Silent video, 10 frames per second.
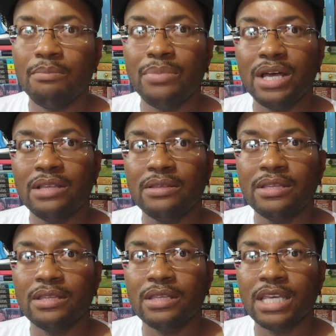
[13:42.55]
But
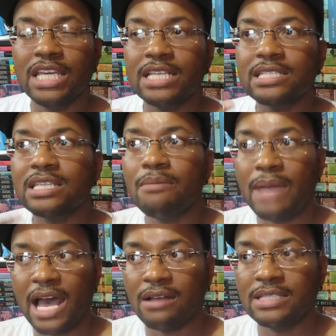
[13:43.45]
he is
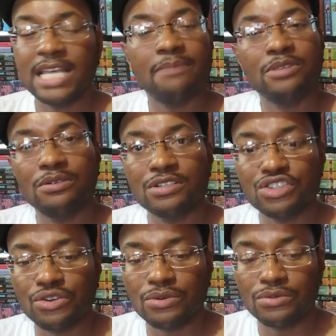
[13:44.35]
somehow tapped on the
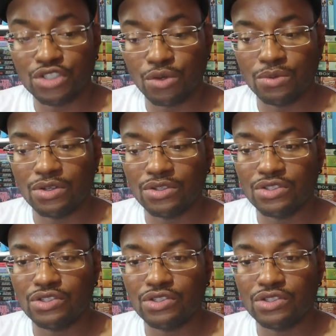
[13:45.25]
sh shoulder